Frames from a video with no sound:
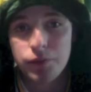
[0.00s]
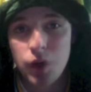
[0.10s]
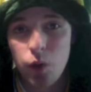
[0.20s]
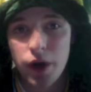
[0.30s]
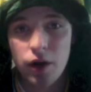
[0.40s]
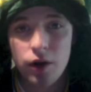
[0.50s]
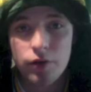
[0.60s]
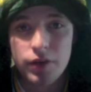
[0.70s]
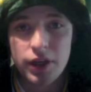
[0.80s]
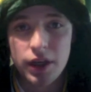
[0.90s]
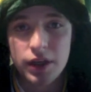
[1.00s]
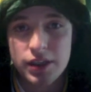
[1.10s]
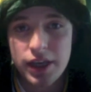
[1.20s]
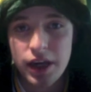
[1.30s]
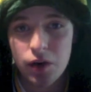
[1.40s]
aware of the
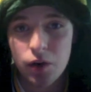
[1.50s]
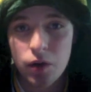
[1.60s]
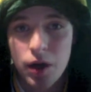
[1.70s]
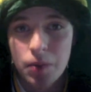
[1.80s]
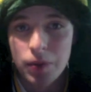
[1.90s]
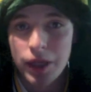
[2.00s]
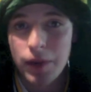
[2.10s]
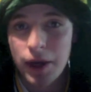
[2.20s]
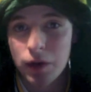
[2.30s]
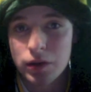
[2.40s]
Seattle playmakers